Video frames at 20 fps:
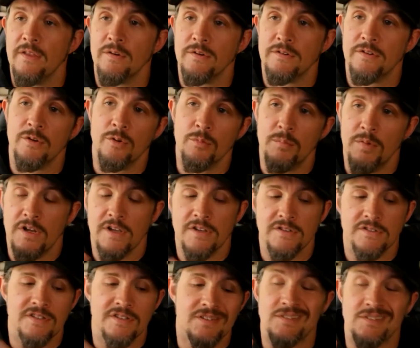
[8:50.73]
because this is
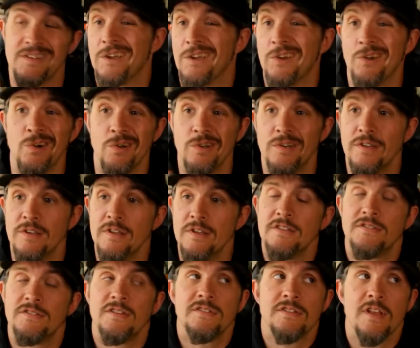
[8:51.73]
a
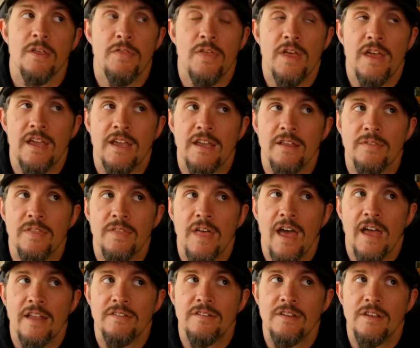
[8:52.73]
thing that, you
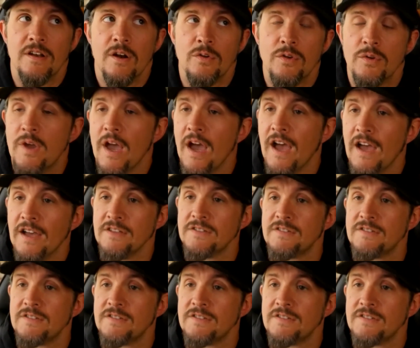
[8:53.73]
know, you guys,